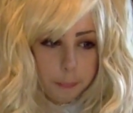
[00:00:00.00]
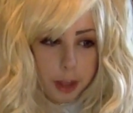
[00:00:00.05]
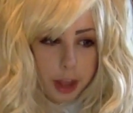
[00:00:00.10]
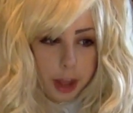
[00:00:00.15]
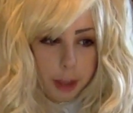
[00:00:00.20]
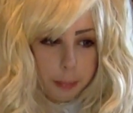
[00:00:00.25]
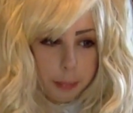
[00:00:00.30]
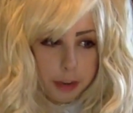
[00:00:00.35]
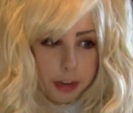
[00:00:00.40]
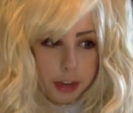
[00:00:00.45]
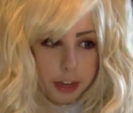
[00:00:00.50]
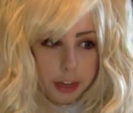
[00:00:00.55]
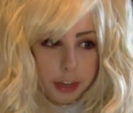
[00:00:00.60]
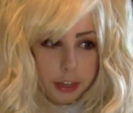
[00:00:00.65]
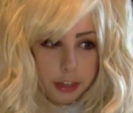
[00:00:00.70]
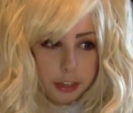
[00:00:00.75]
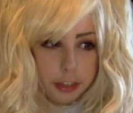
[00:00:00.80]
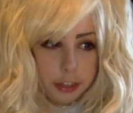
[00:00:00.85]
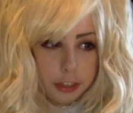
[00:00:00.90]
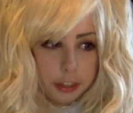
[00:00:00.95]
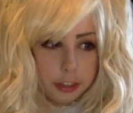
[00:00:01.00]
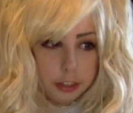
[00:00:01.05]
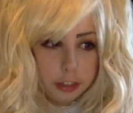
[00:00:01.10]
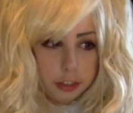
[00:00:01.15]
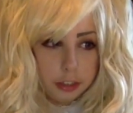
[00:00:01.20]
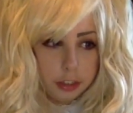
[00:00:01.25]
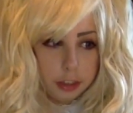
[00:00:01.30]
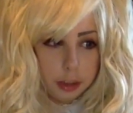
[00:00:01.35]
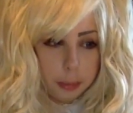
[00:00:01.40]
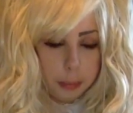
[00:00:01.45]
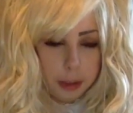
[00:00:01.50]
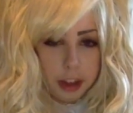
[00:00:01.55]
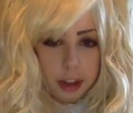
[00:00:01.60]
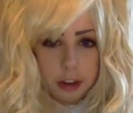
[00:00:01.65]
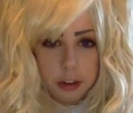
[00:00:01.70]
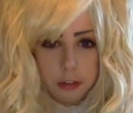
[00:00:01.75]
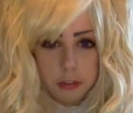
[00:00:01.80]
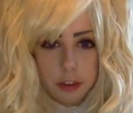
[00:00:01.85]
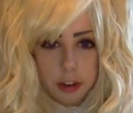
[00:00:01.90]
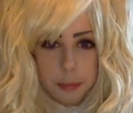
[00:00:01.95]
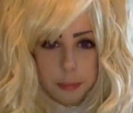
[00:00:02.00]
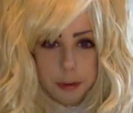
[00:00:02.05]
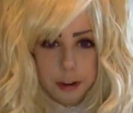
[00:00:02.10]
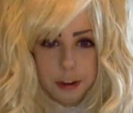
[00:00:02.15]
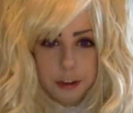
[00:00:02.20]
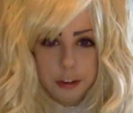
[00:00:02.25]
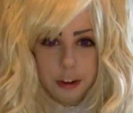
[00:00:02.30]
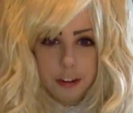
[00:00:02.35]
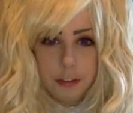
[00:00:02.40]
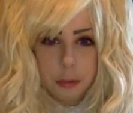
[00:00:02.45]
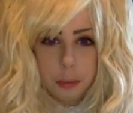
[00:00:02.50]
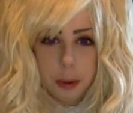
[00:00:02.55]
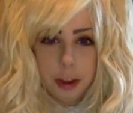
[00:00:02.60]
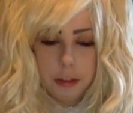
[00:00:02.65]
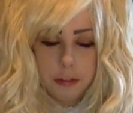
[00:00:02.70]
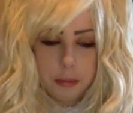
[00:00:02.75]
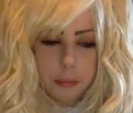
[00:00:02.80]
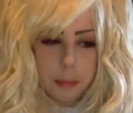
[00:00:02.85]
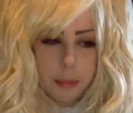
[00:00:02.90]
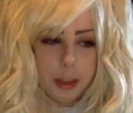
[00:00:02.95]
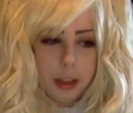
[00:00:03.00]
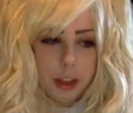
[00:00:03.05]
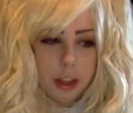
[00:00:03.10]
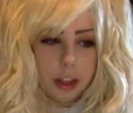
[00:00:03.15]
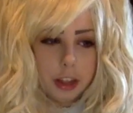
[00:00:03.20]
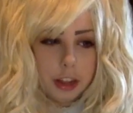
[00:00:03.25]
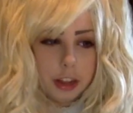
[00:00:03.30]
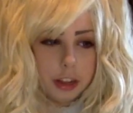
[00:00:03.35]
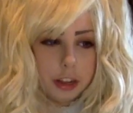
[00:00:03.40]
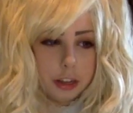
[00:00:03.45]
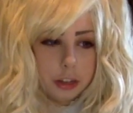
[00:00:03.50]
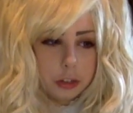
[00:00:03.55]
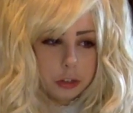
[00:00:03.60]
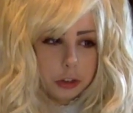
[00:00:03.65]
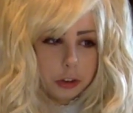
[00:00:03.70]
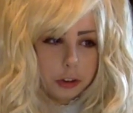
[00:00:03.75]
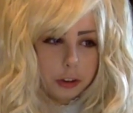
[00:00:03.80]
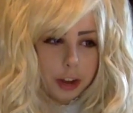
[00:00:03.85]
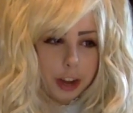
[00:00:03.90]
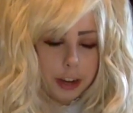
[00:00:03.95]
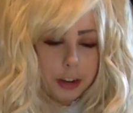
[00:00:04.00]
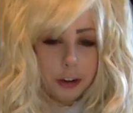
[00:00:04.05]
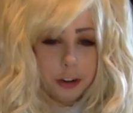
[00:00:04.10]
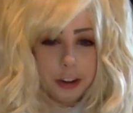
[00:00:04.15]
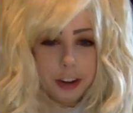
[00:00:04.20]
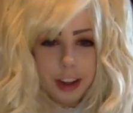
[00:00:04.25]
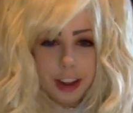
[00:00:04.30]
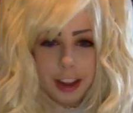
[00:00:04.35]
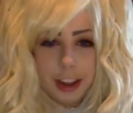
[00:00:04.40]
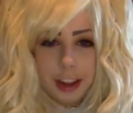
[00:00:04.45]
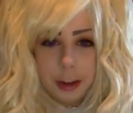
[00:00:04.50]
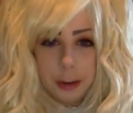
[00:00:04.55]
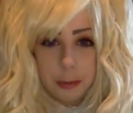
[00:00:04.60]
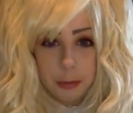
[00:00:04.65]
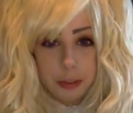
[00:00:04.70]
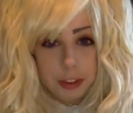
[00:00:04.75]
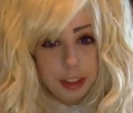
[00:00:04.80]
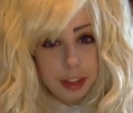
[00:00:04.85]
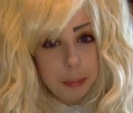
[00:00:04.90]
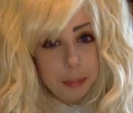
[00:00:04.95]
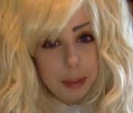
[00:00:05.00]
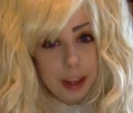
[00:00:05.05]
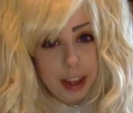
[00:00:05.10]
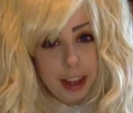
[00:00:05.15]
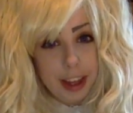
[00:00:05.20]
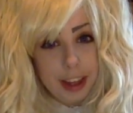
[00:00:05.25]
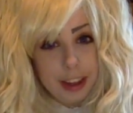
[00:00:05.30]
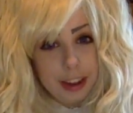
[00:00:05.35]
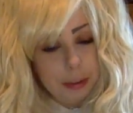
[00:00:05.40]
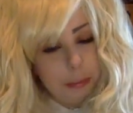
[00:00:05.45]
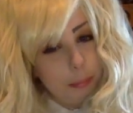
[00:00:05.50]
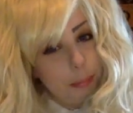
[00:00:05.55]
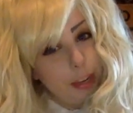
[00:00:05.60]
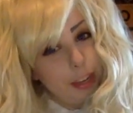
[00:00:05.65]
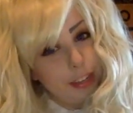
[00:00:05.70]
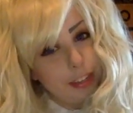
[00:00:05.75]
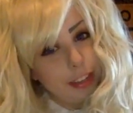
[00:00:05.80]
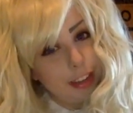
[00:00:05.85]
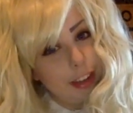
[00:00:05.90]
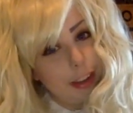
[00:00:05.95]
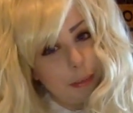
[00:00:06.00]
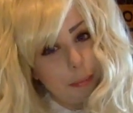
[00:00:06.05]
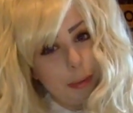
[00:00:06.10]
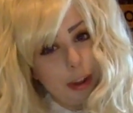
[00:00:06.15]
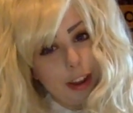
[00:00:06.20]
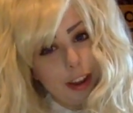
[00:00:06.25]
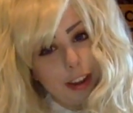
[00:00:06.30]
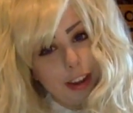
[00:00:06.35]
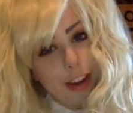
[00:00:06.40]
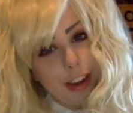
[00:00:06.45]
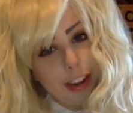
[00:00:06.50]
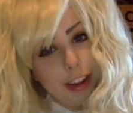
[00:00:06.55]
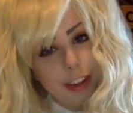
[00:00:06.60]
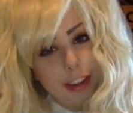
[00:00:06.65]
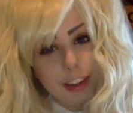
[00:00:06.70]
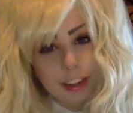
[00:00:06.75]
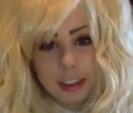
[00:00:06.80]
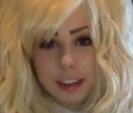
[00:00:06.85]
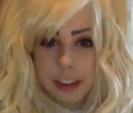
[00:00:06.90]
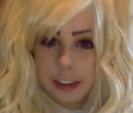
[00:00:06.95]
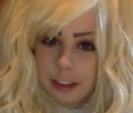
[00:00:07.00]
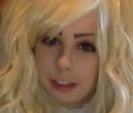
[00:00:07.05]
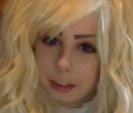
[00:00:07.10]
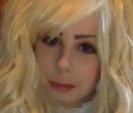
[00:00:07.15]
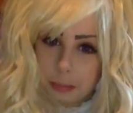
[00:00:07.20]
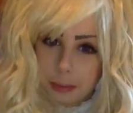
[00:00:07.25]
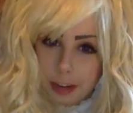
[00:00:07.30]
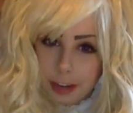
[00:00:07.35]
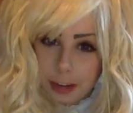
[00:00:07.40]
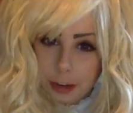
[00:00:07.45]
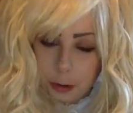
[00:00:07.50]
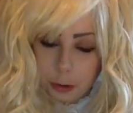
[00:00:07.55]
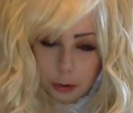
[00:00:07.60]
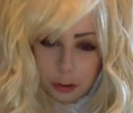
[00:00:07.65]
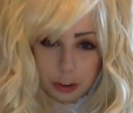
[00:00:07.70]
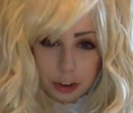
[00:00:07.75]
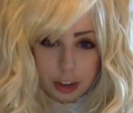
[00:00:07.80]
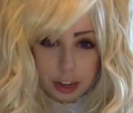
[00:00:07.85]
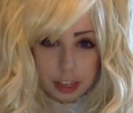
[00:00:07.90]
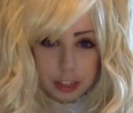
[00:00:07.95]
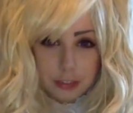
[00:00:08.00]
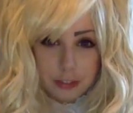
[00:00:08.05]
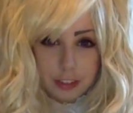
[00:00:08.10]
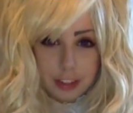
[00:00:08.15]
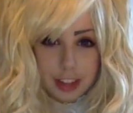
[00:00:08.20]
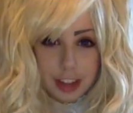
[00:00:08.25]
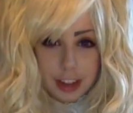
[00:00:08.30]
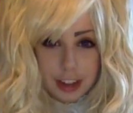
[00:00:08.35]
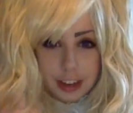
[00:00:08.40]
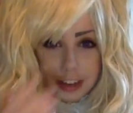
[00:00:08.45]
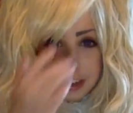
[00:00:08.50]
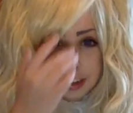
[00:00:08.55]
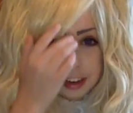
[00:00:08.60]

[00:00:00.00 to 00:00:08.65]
happening about 5 minute drive away from me, so I got a really bad Lisa Amani cosplay organized for that,